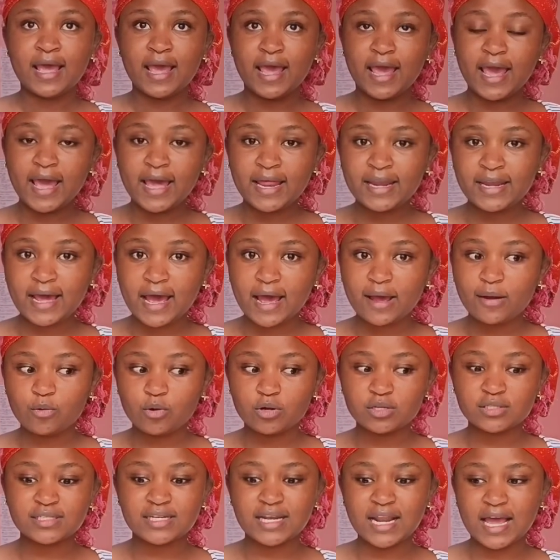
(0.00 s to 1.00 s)
and I
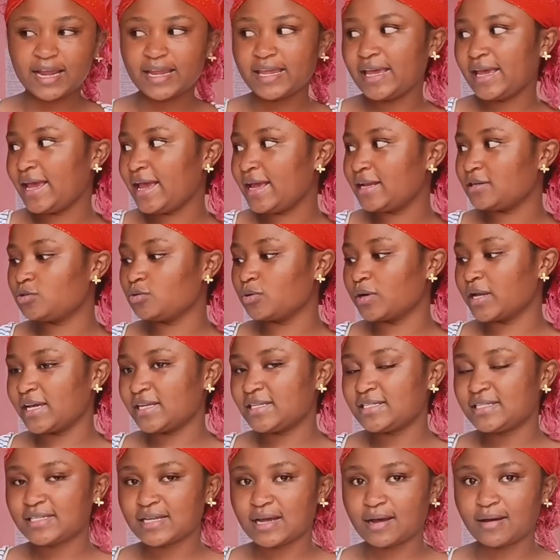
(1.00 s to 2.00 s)
was lucky to
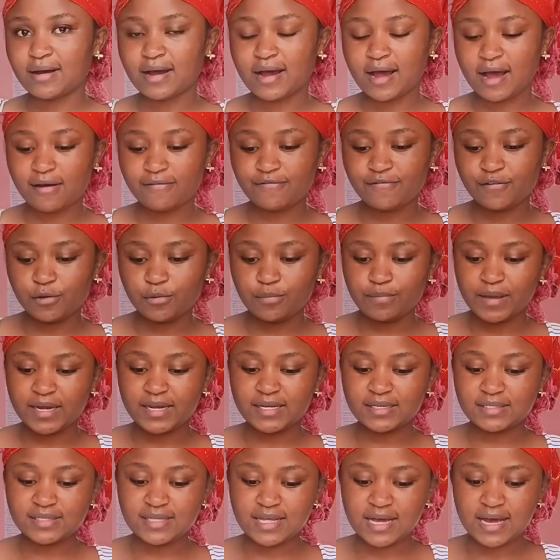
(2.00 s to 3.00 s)
get some, a few
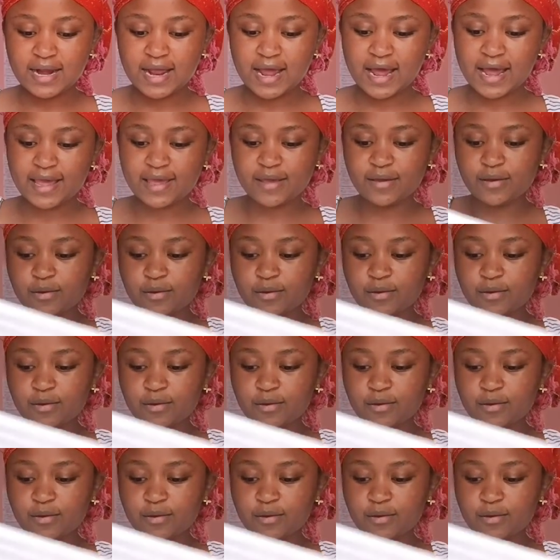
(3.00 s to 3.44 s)
beddings that I